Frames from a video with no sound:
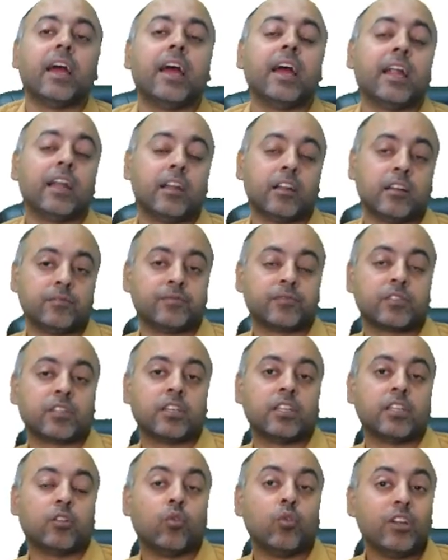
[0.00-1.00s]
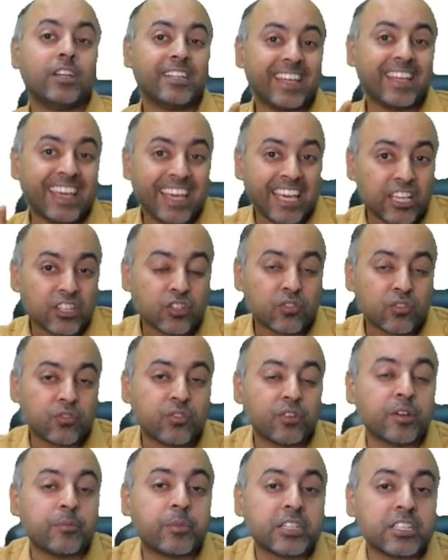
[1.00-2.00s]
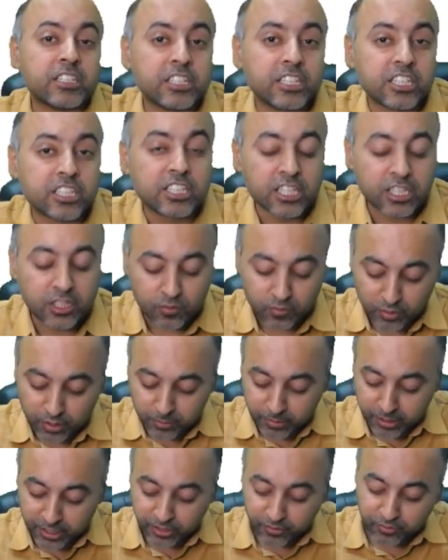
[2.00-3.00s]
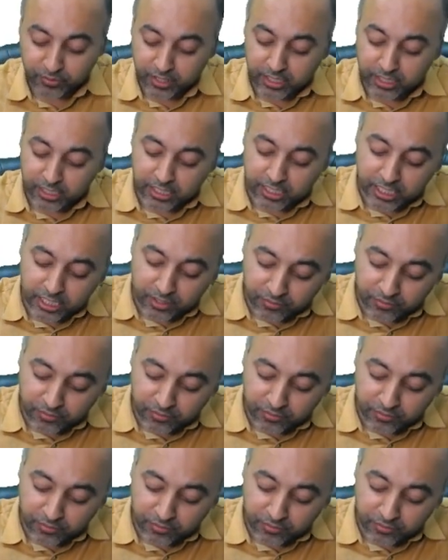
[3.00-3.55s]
and only the age of presentation will be different.